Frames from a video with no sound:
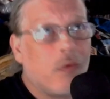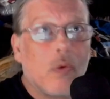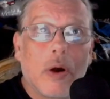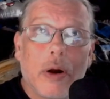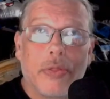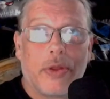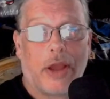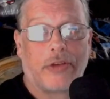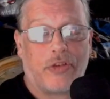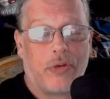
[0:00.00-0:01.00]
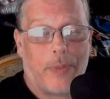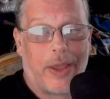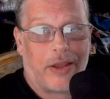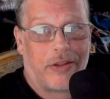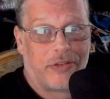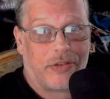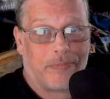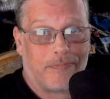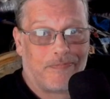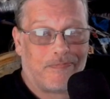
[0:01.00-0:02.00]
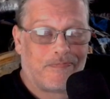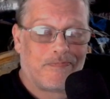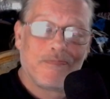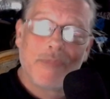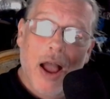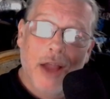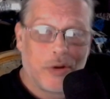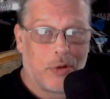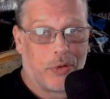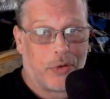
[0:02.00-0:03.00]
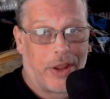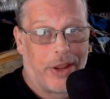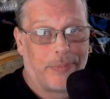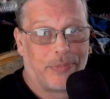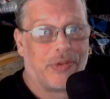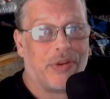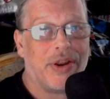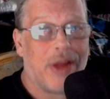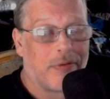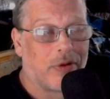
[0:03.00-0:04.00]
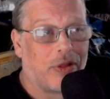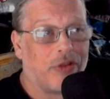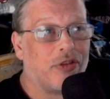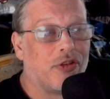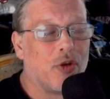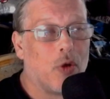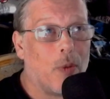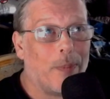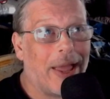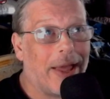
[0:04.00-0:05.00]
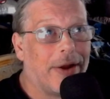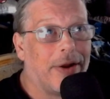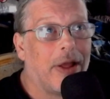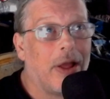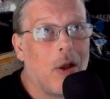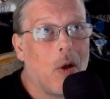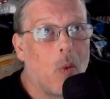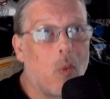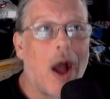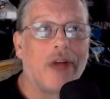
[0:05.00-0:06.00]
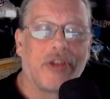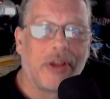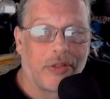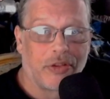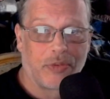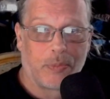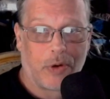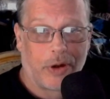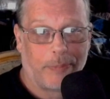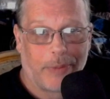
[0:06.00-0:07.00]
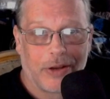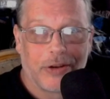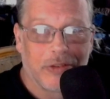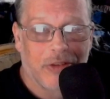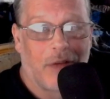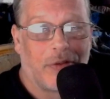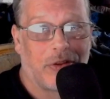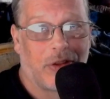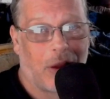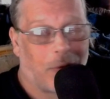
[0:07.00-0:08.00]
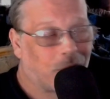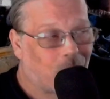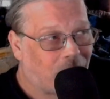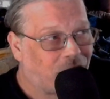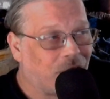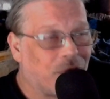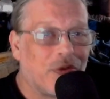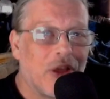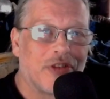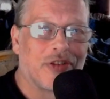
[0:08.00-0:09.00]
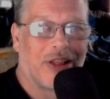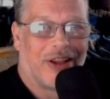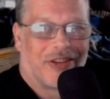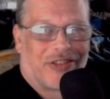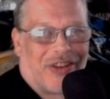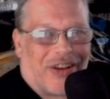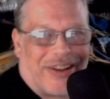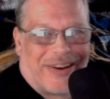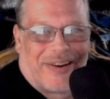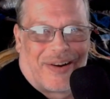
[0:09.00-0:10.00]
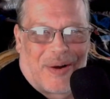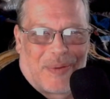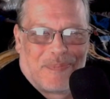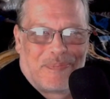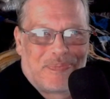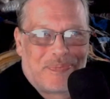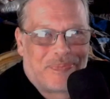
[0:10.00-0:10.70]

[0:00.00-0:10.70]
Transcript: For the next 2 bands, I knew their names, never listened to them. And watching it this morning, because obviously I was watching Fish last night. Wow.